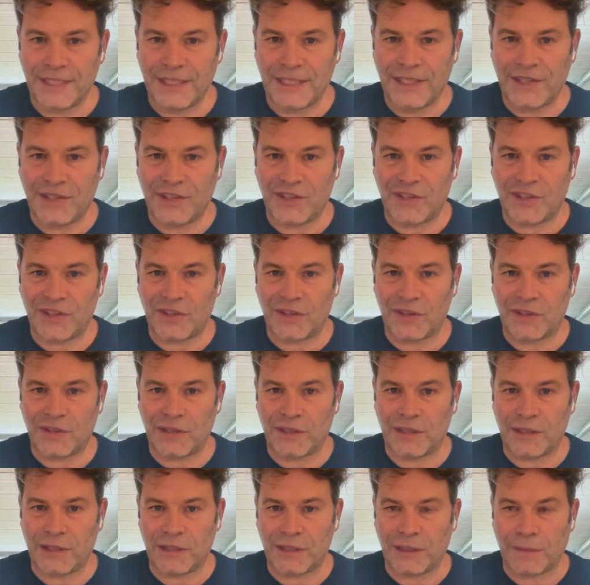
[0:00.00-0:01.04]
It's
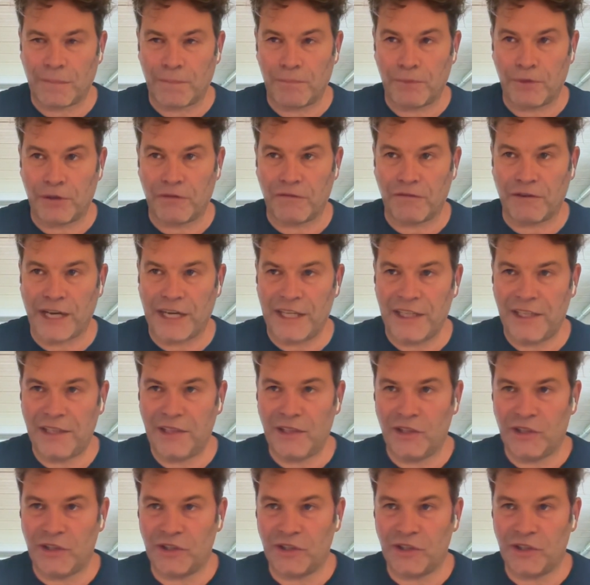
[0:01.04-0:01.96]
providing